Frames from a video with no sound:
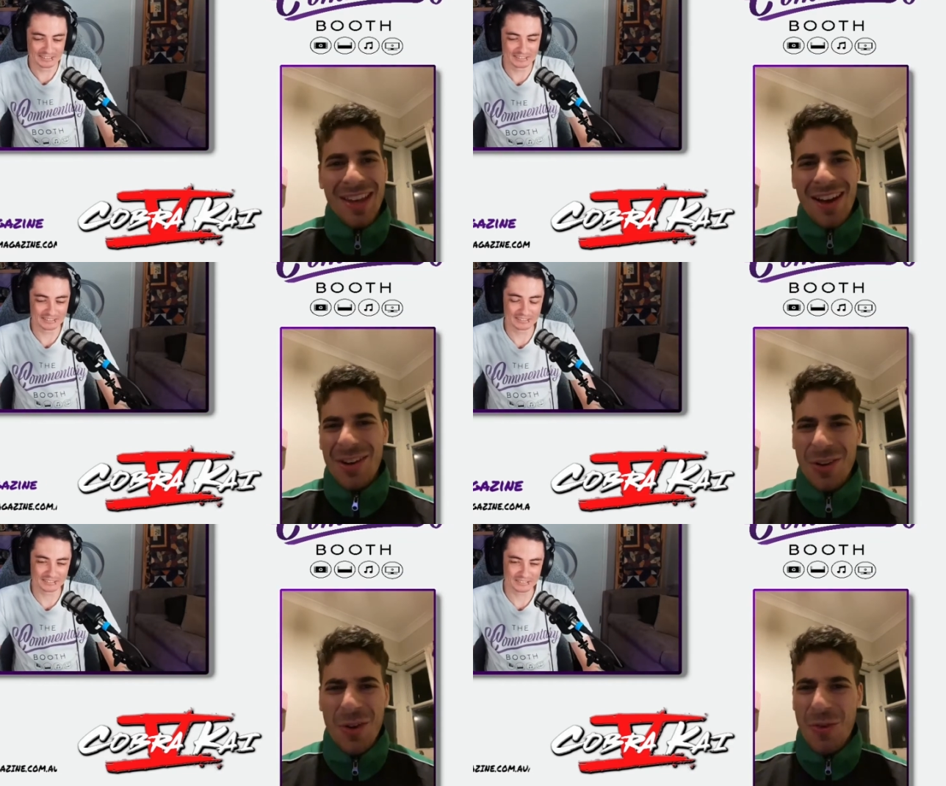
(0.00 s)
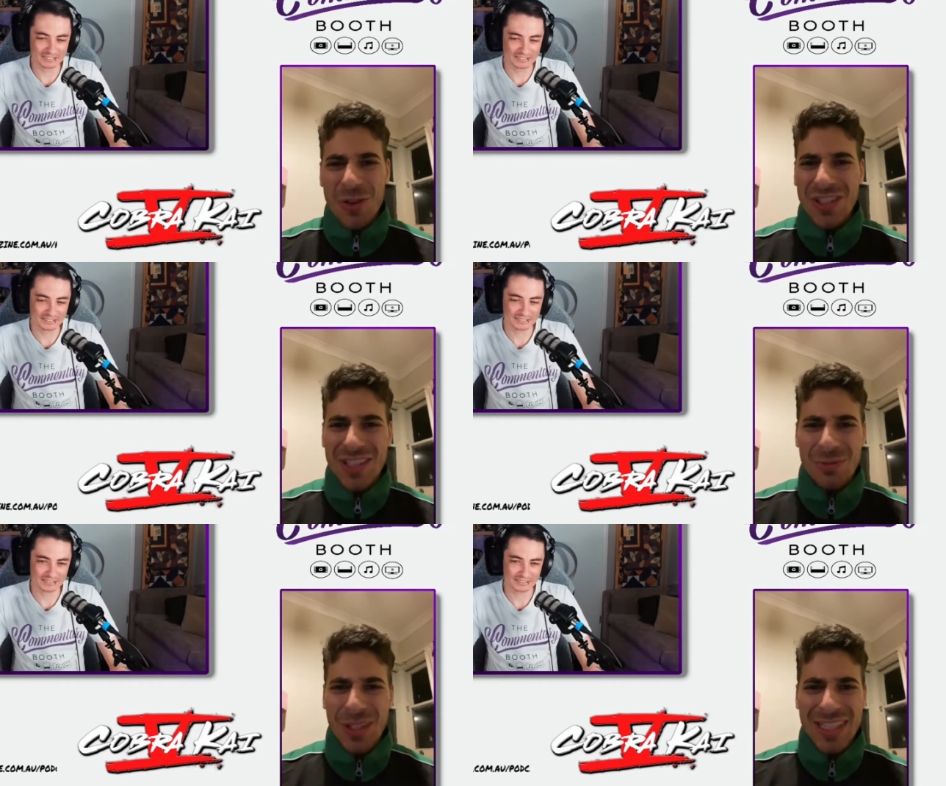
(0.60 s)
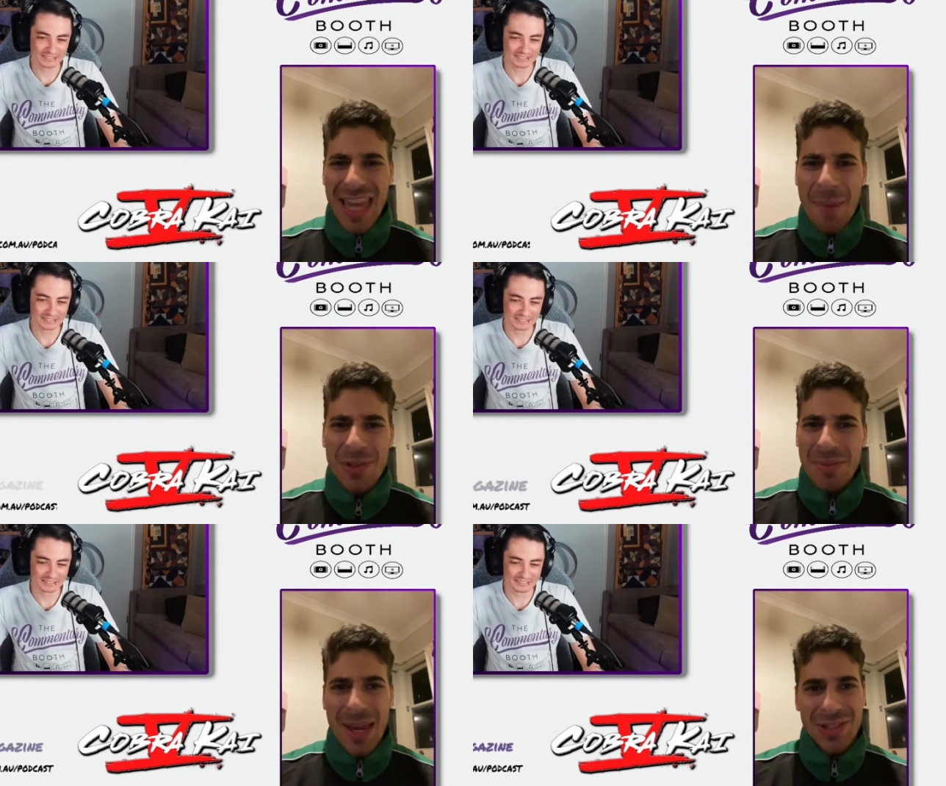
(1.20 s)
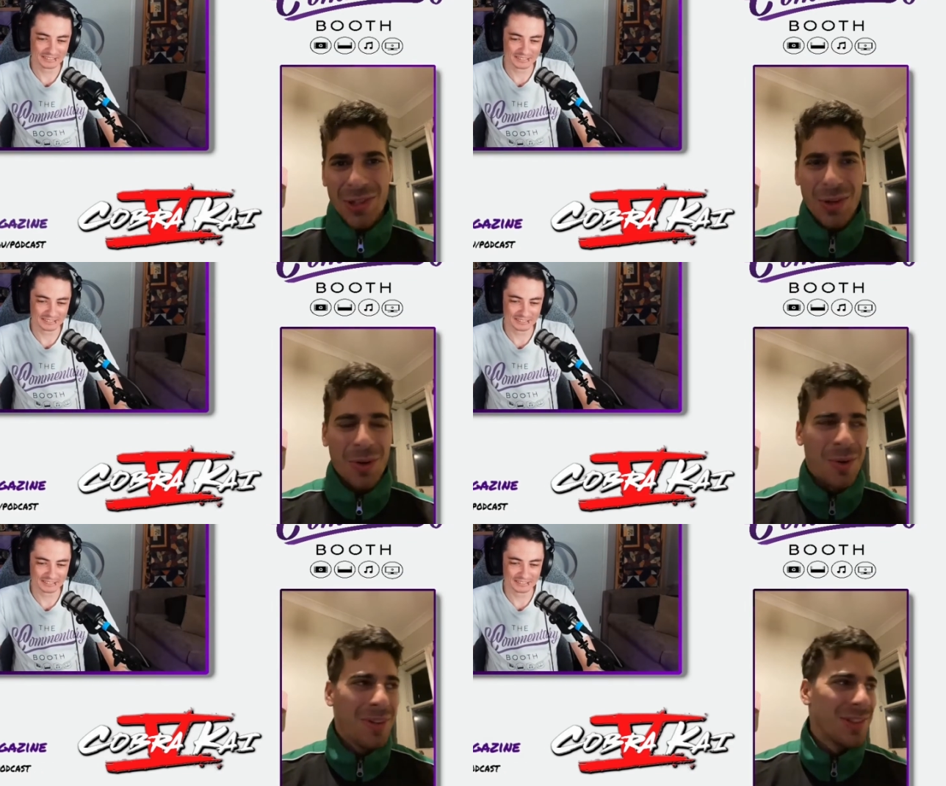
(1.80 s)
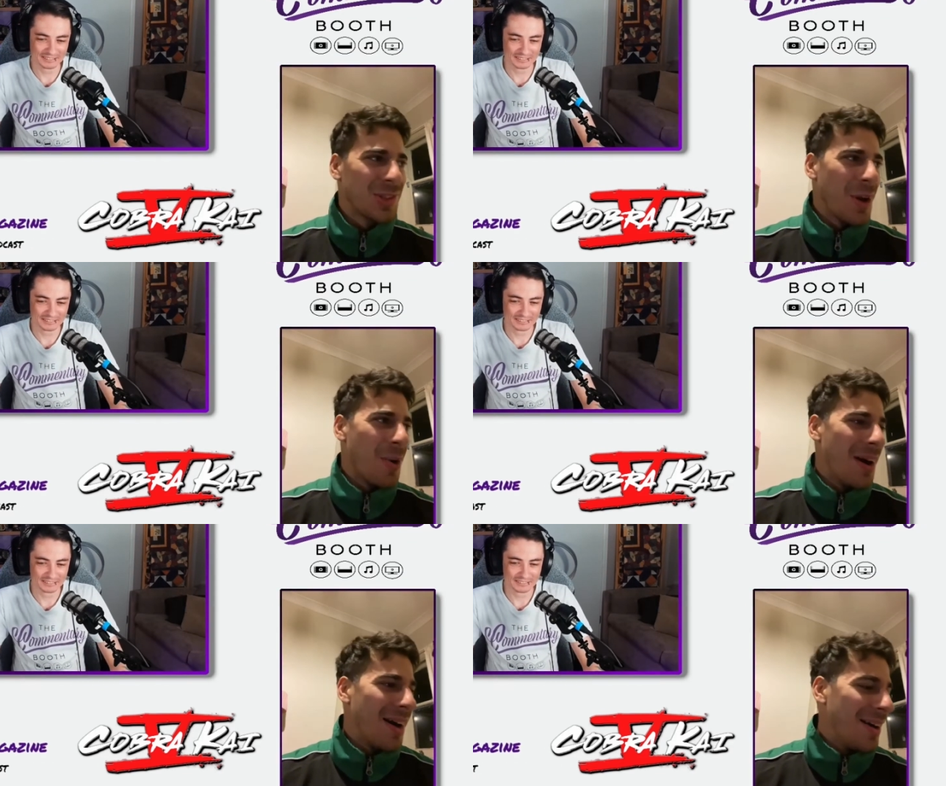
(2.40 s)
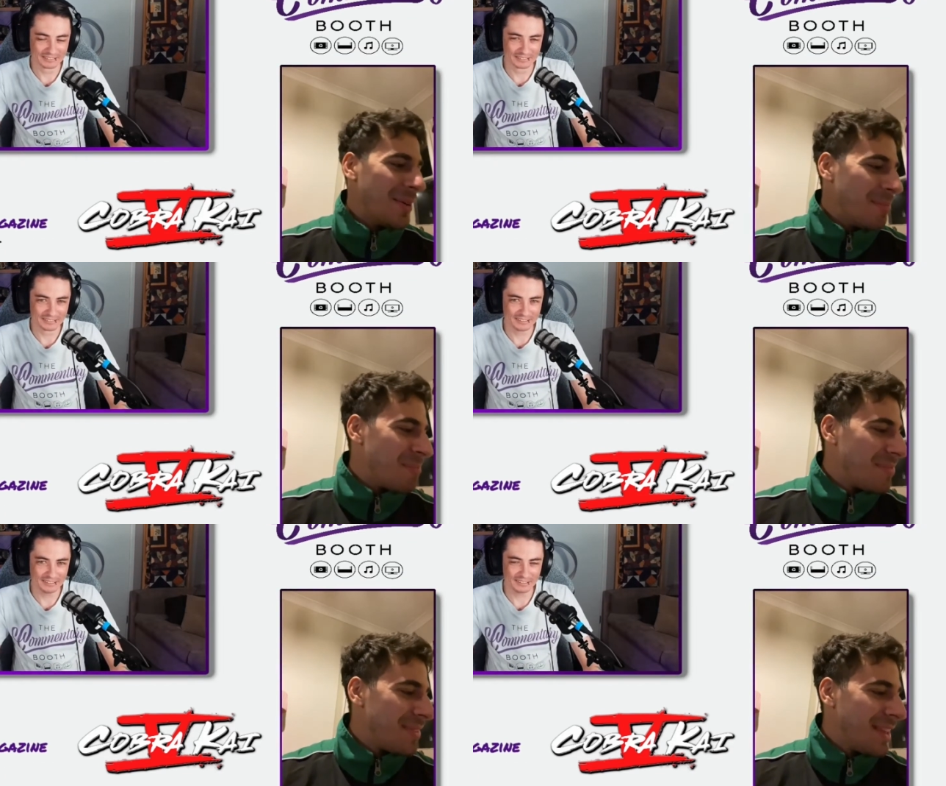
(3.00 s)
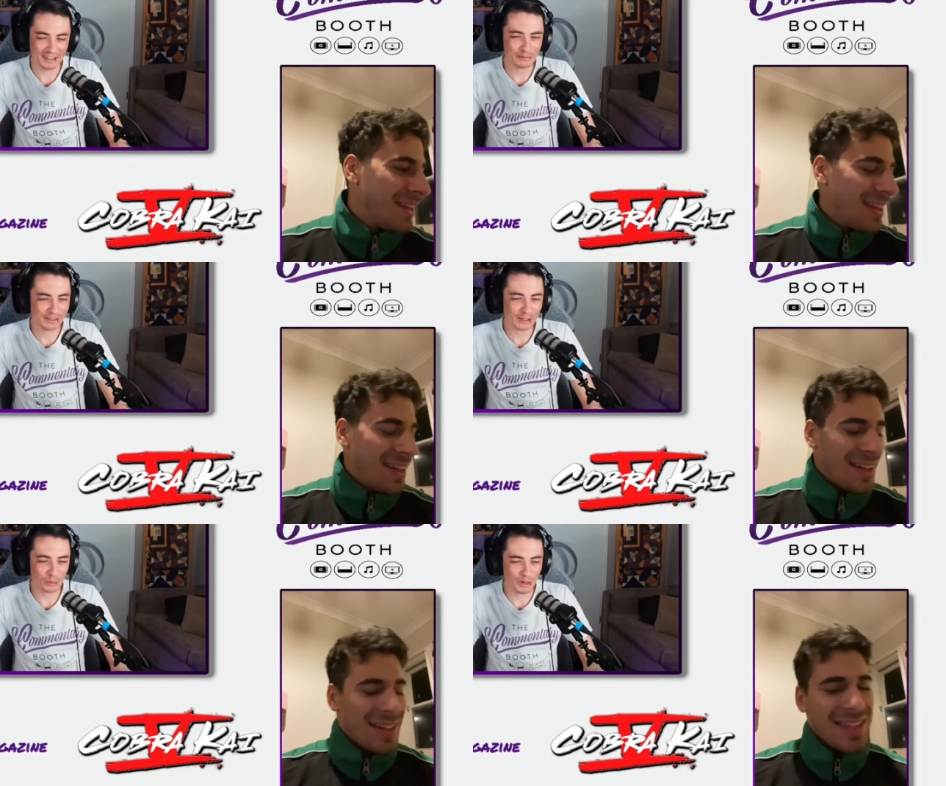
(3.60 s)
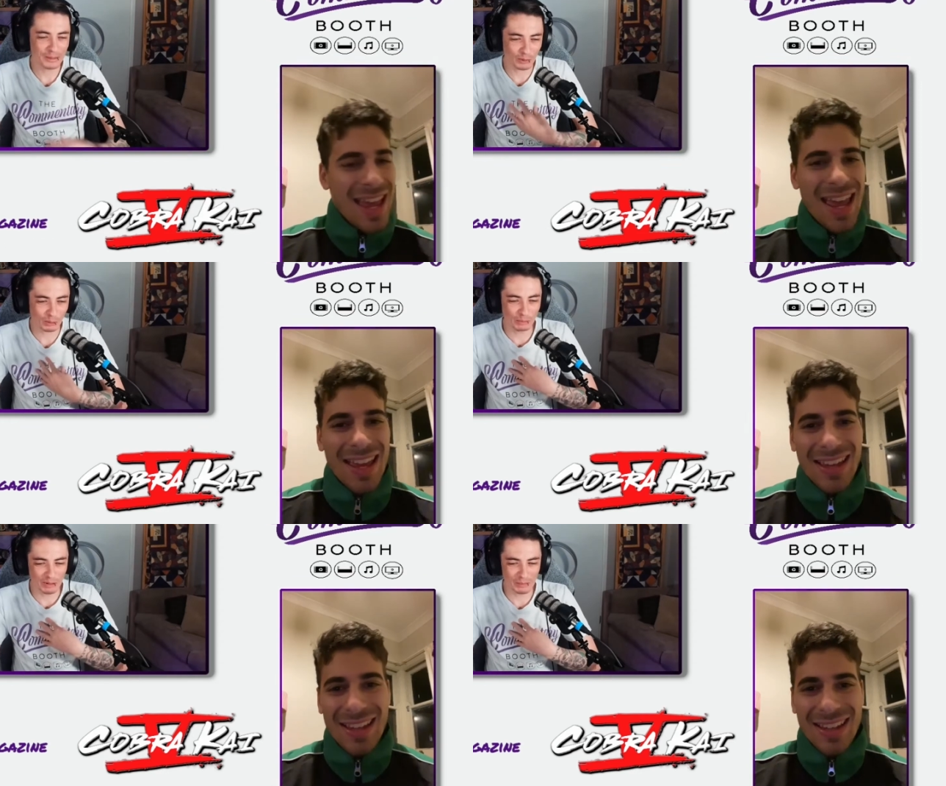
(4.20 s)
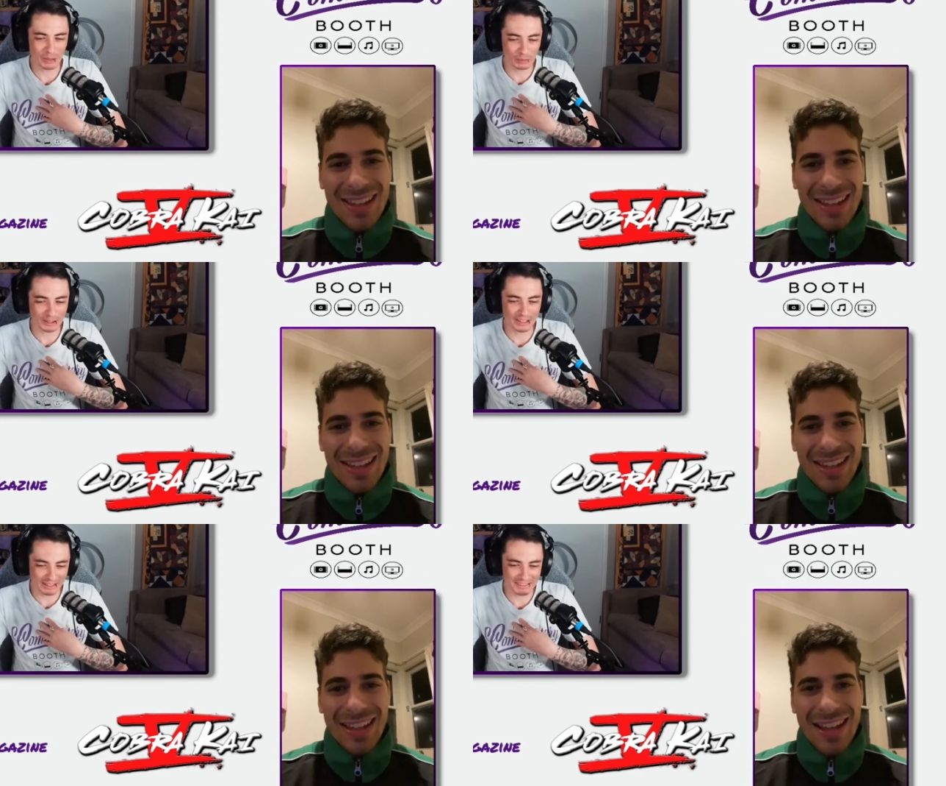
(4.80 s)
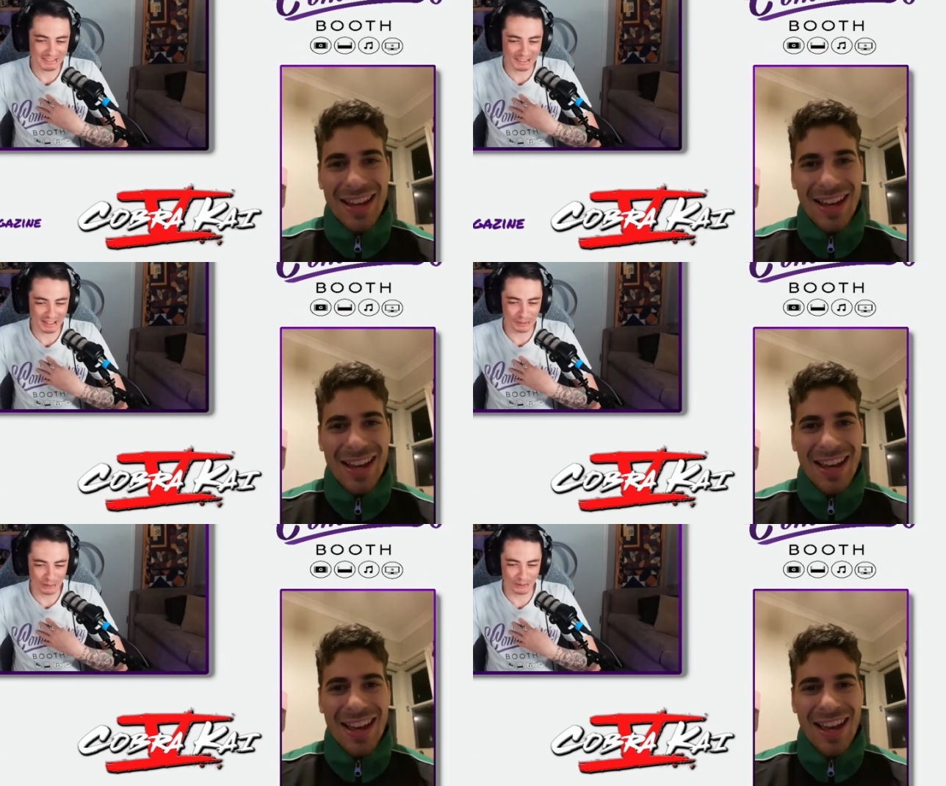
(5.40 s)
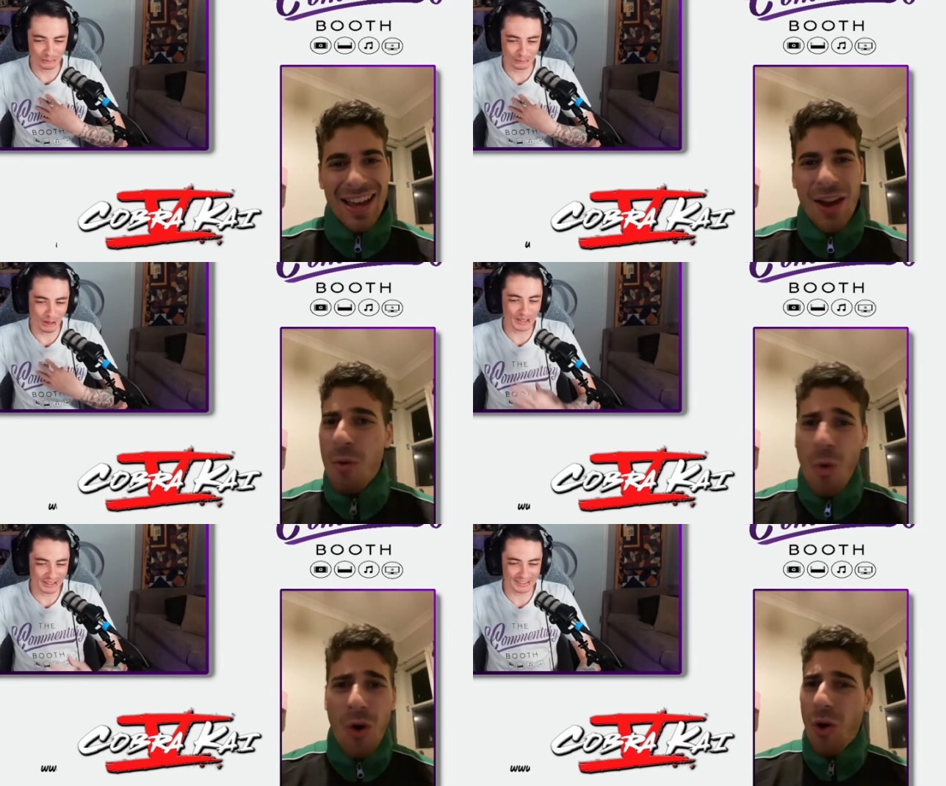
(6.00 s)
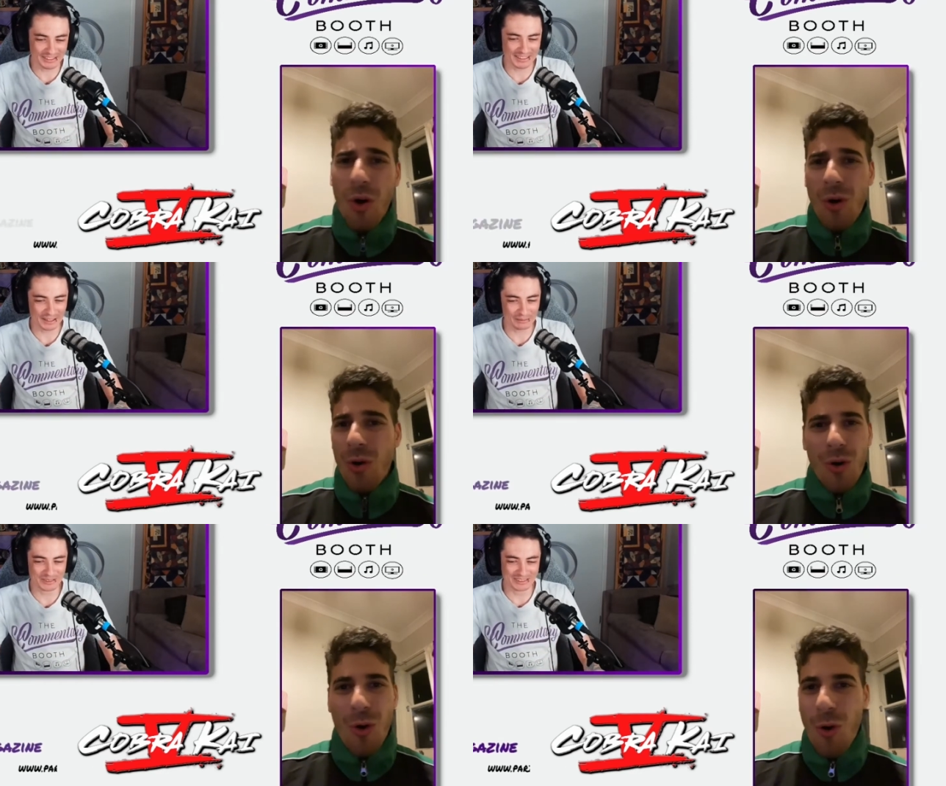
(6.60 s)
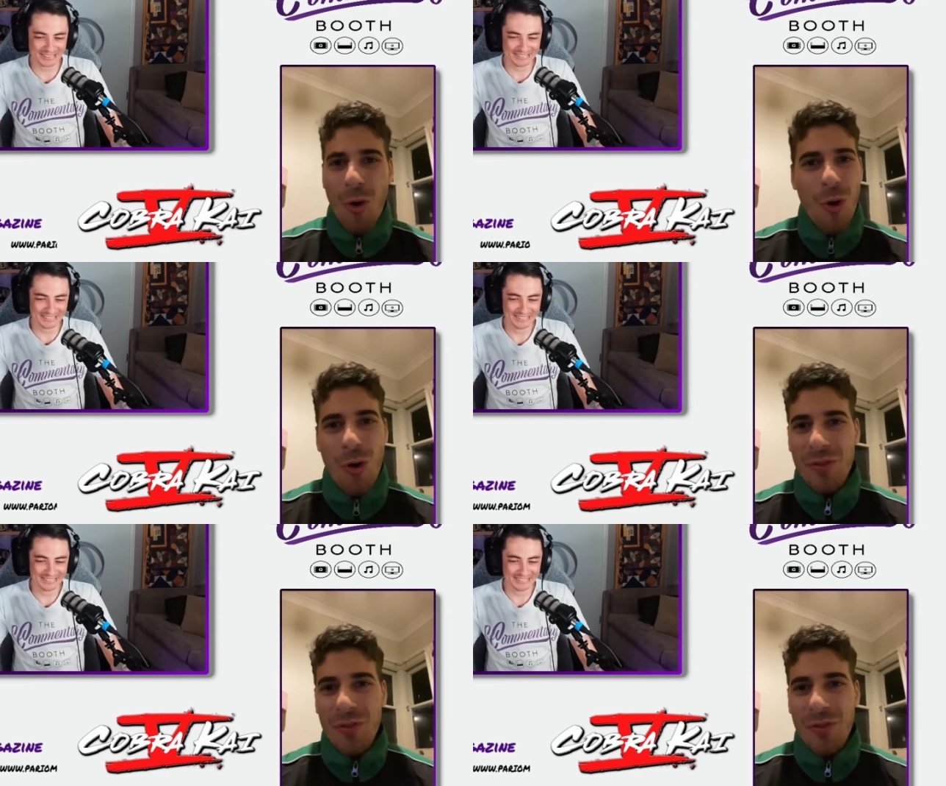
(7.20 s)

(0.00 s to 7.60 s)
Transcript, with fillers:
Speaker 1: I don't know if Aussies is really scammers in Mexico. So um,
Speaker 2: yeah, I feel like we'd probably be the people getting scammed, not running the scams.
Speaker 1: Or